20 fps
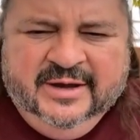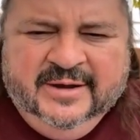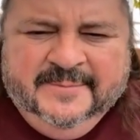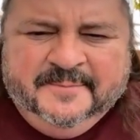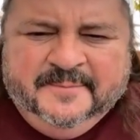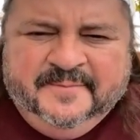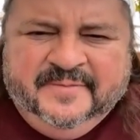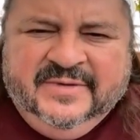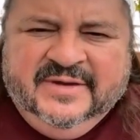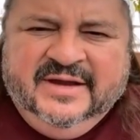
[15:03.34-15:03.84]

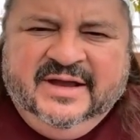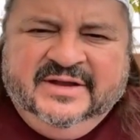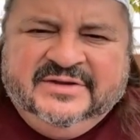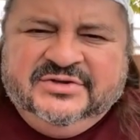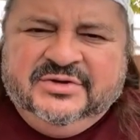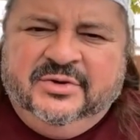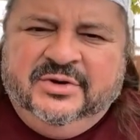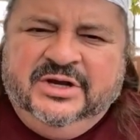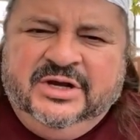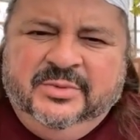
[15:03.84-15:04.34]
And so
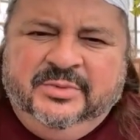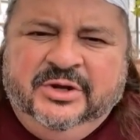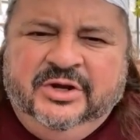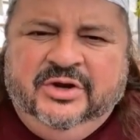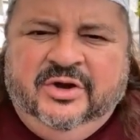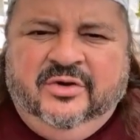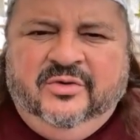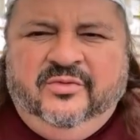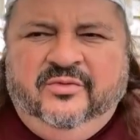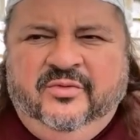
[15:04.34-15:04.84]
here we go.
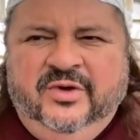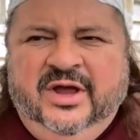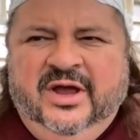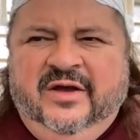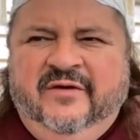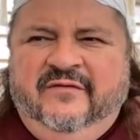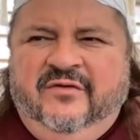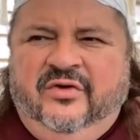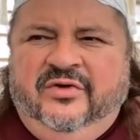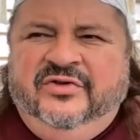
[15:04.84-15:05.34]
We have all
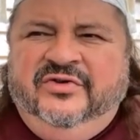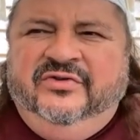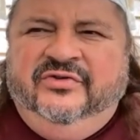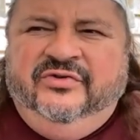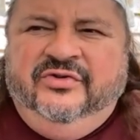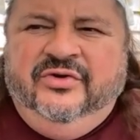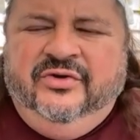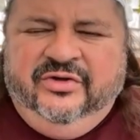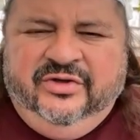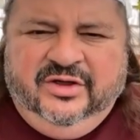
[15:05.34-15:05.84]
these youth
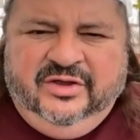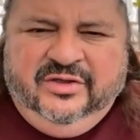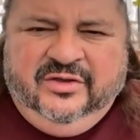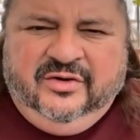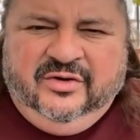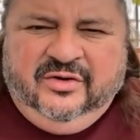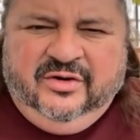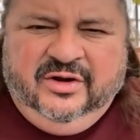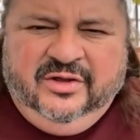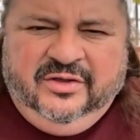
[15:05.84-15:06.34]
and
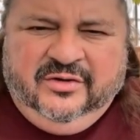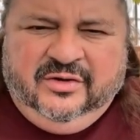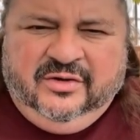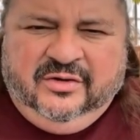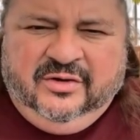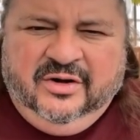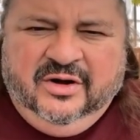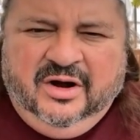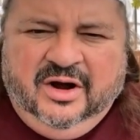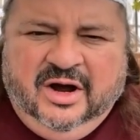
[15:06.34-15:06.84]
they're
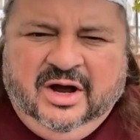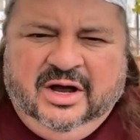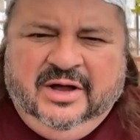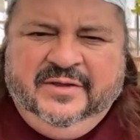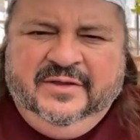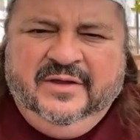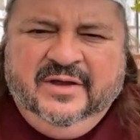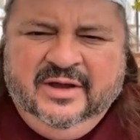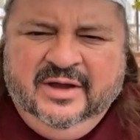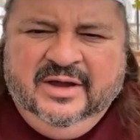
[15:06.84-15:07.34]

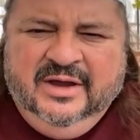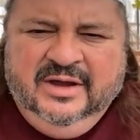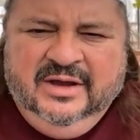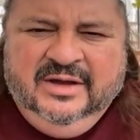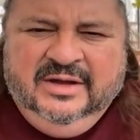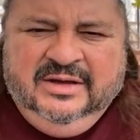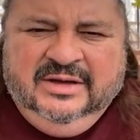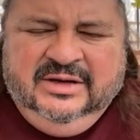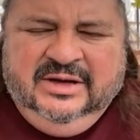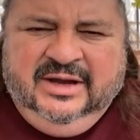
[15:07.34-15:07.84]

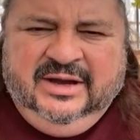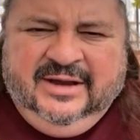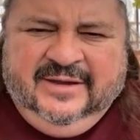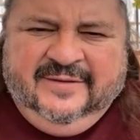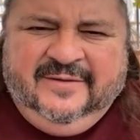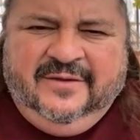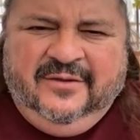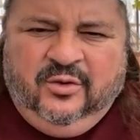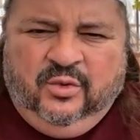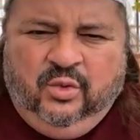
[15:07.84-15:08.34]

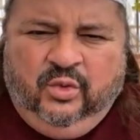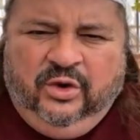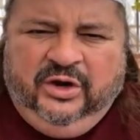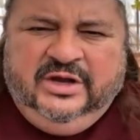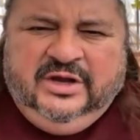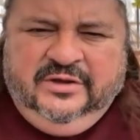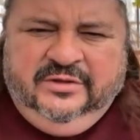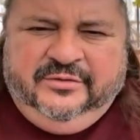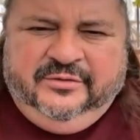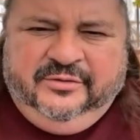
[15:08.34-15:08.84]
working
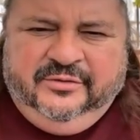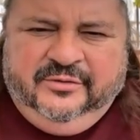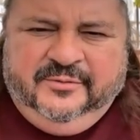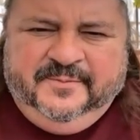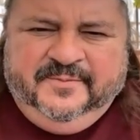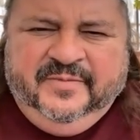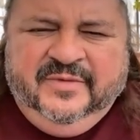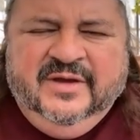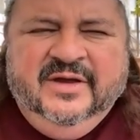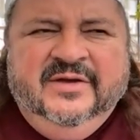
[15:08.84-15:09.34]
through.
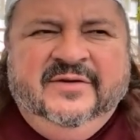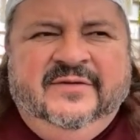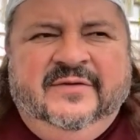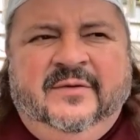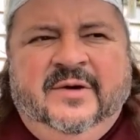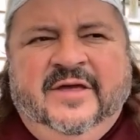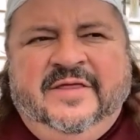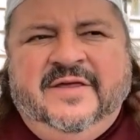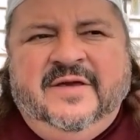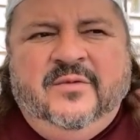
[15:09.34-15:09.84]
So I
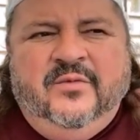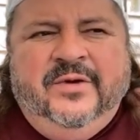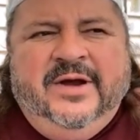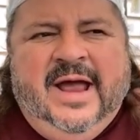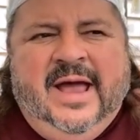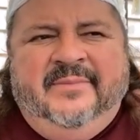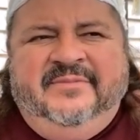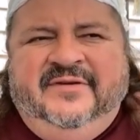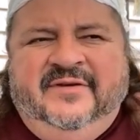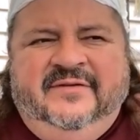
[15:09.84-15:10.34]
think what happens
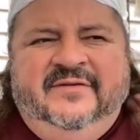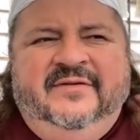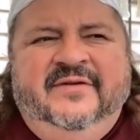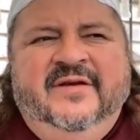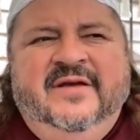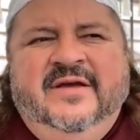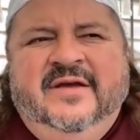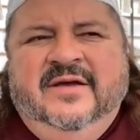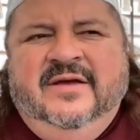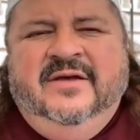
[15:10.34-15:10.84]
is
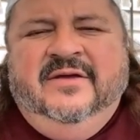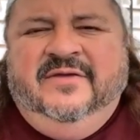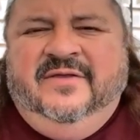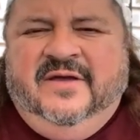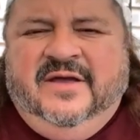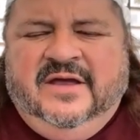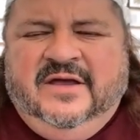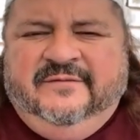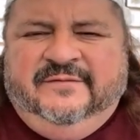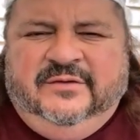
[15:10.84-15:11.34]
the
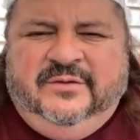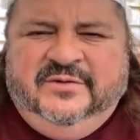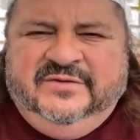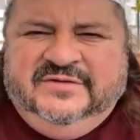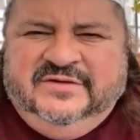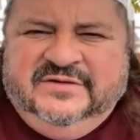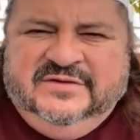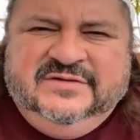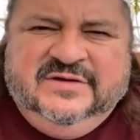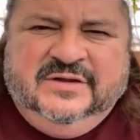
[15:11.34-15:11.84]
influences
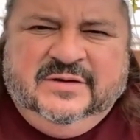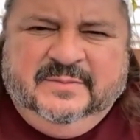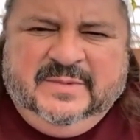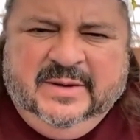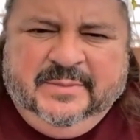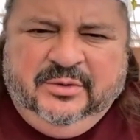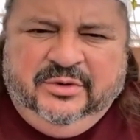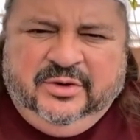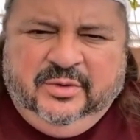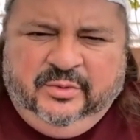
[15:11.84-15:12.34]
and the people
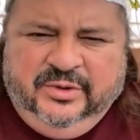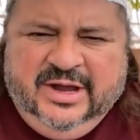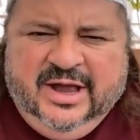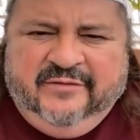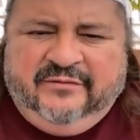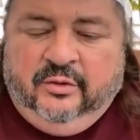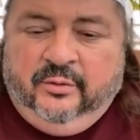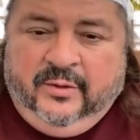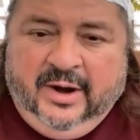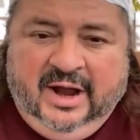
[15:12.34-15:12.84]
that we have
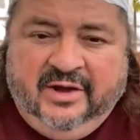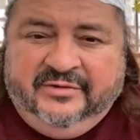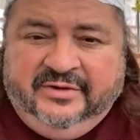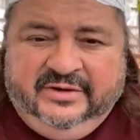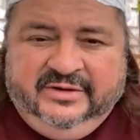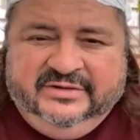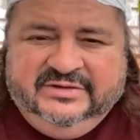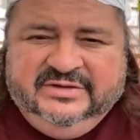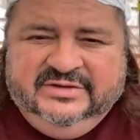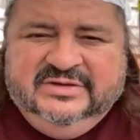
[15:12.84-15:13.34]
around us,
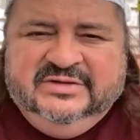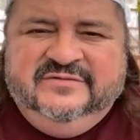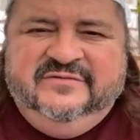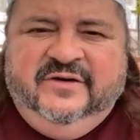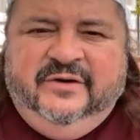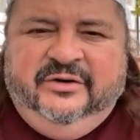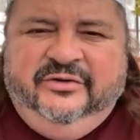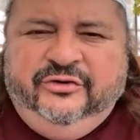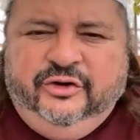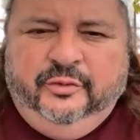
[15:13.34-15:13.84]
this is very
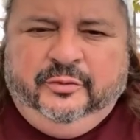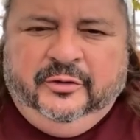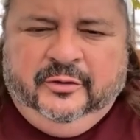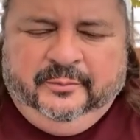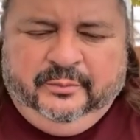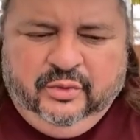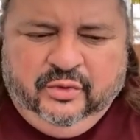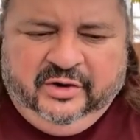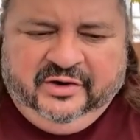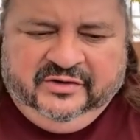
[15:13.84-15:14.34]
super
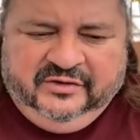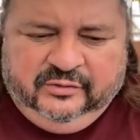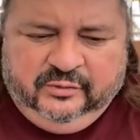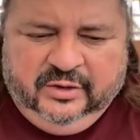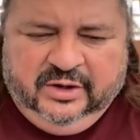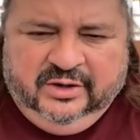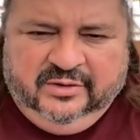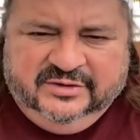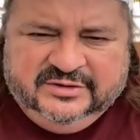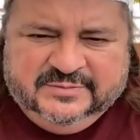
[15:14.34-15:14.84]
important as well,
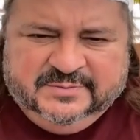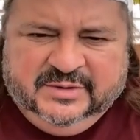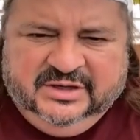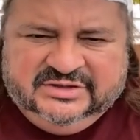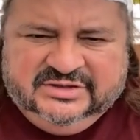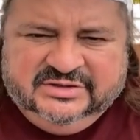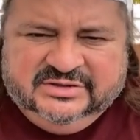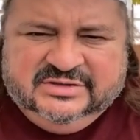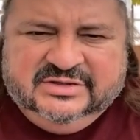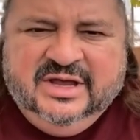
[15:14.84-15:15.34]
as much
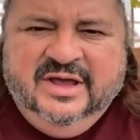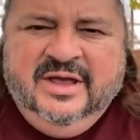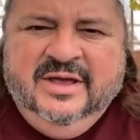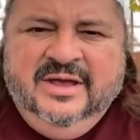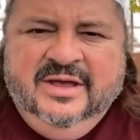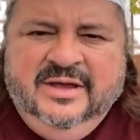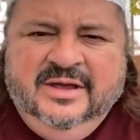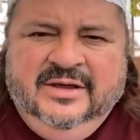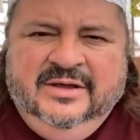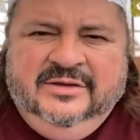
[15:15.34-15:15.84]
as
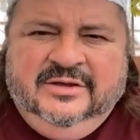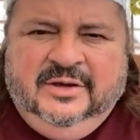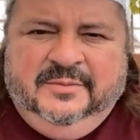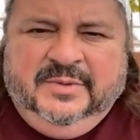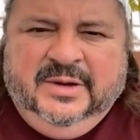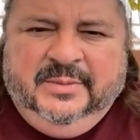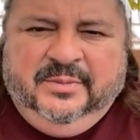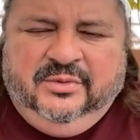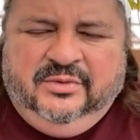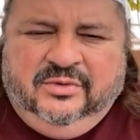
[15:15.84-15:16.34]
the
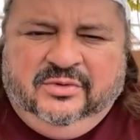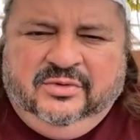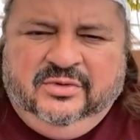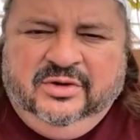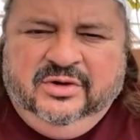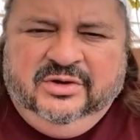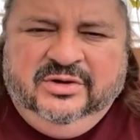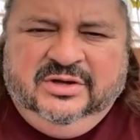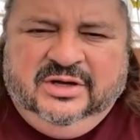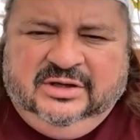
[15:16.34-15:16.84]
people
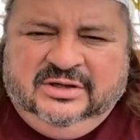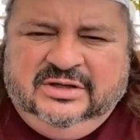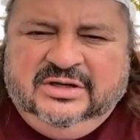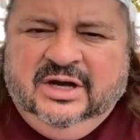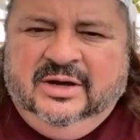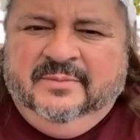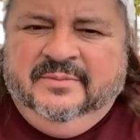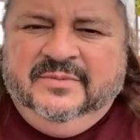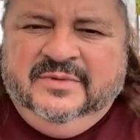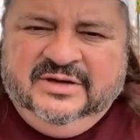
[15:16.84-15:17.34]
that come
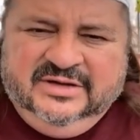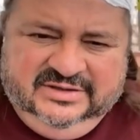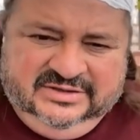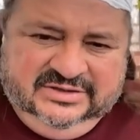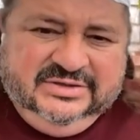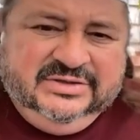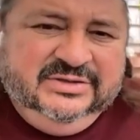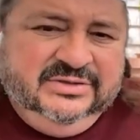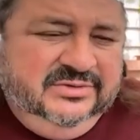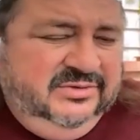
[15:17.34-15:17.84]

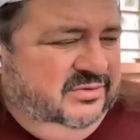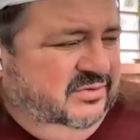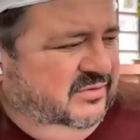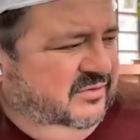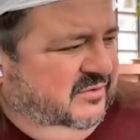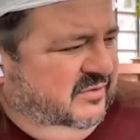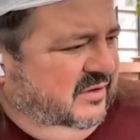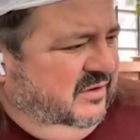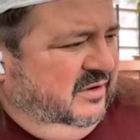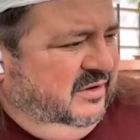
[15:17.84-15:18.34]
into
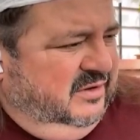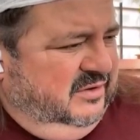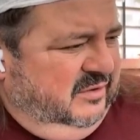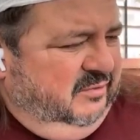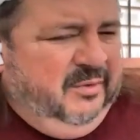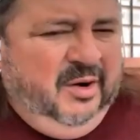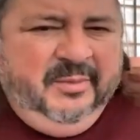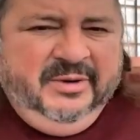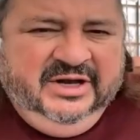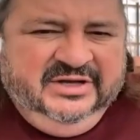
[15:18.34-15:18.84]
in a moment
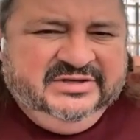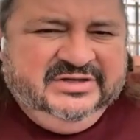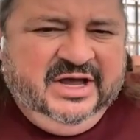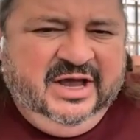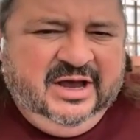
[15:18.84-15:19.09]
in time.